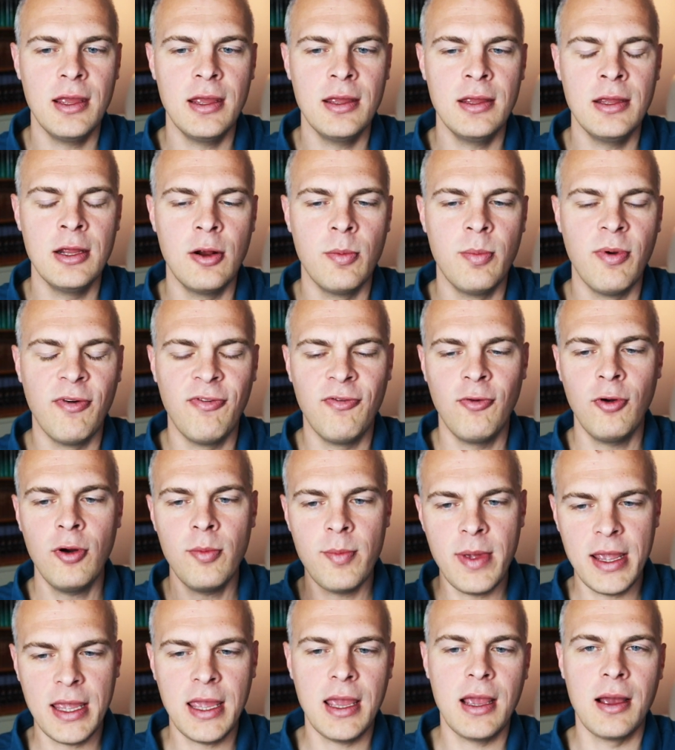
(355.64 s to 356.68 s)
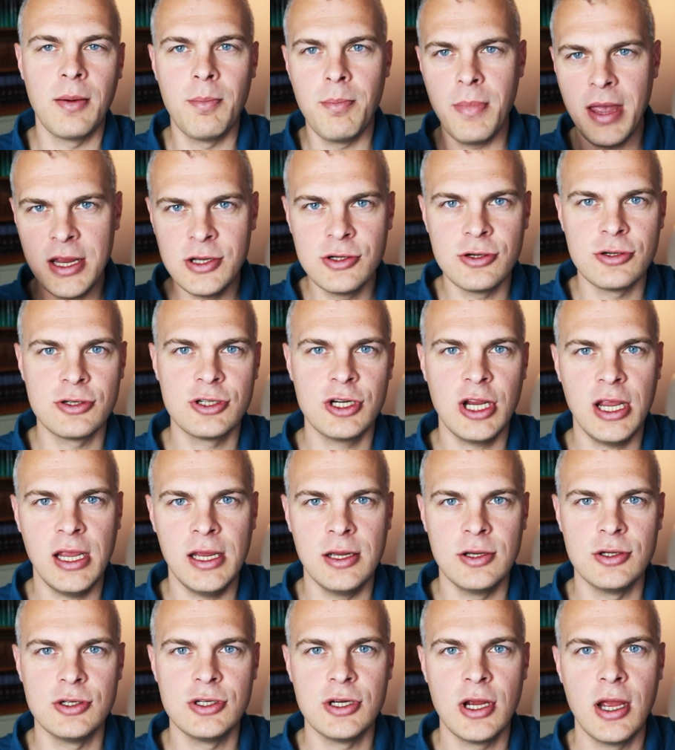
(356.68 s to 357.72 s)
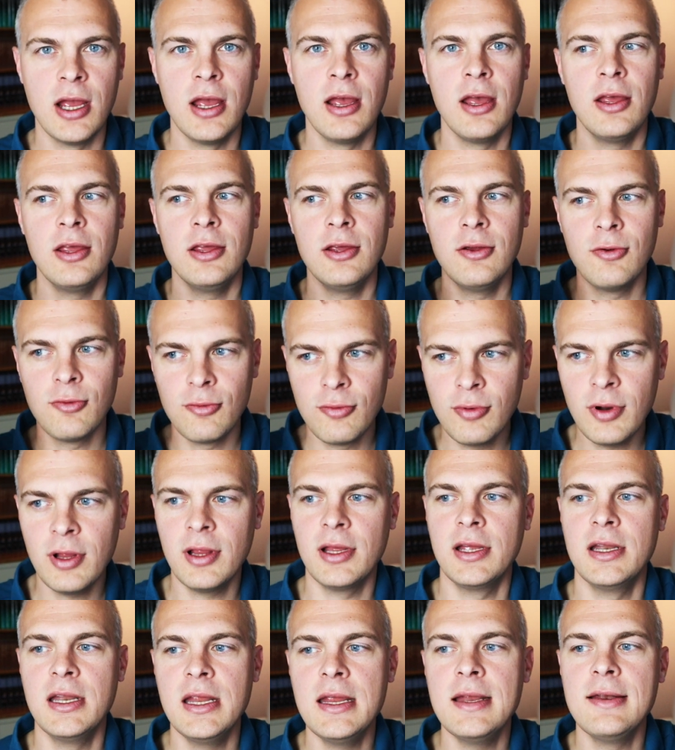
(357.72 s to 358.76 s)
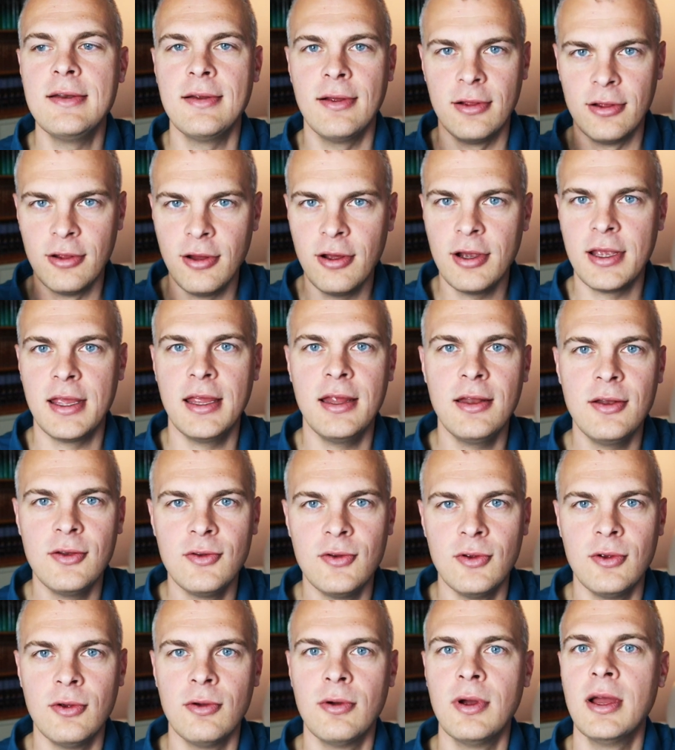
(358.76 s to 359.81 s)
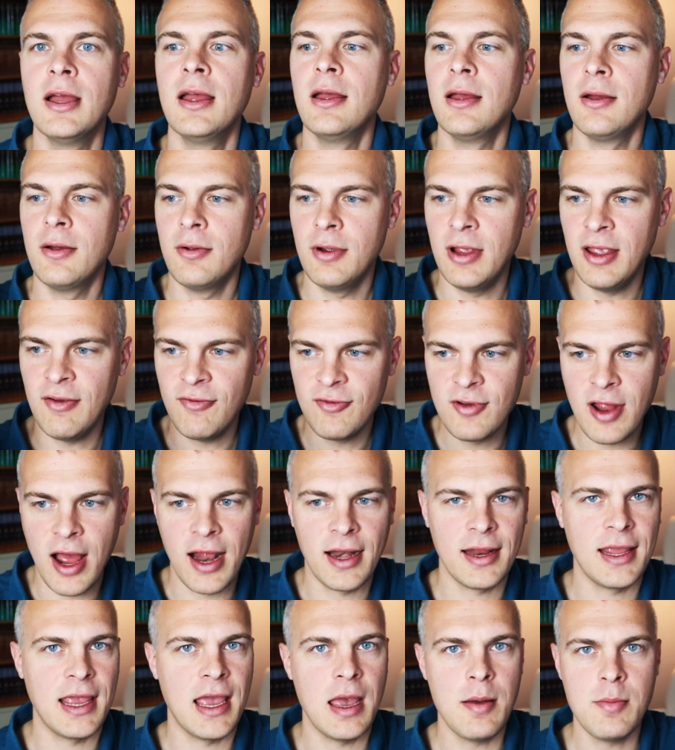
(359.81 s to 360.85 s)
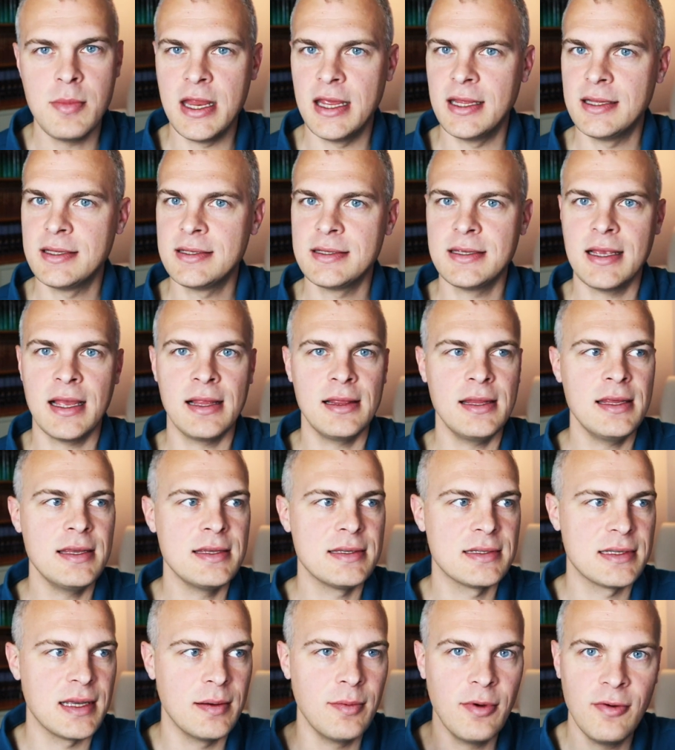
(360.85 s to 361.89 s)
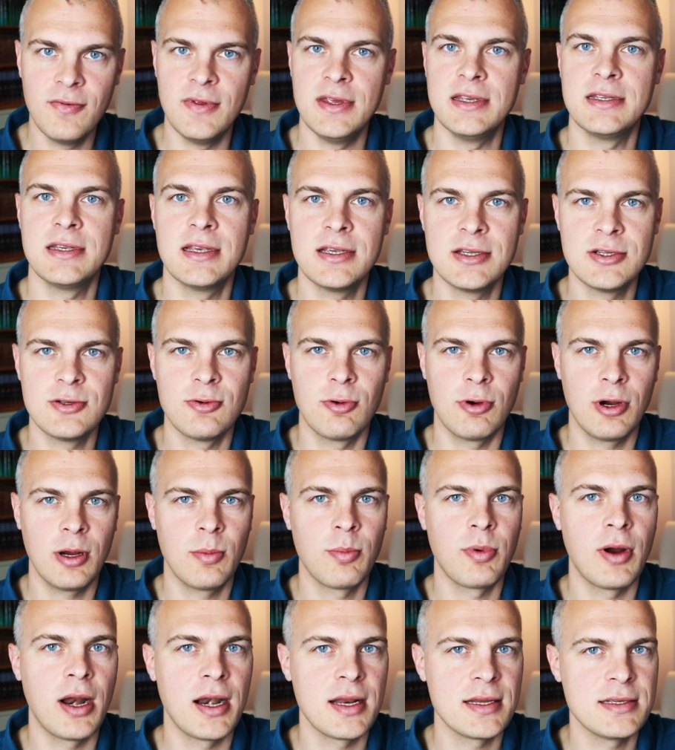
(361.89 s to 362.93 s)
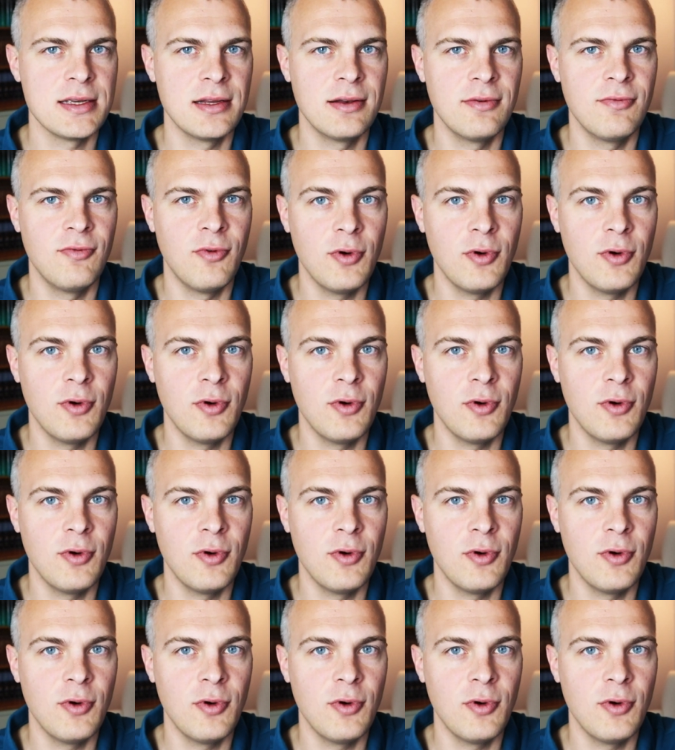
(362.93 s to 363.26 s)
before making a major change, you really need to look into, if not Chemnitz, at least some of these historic Protestant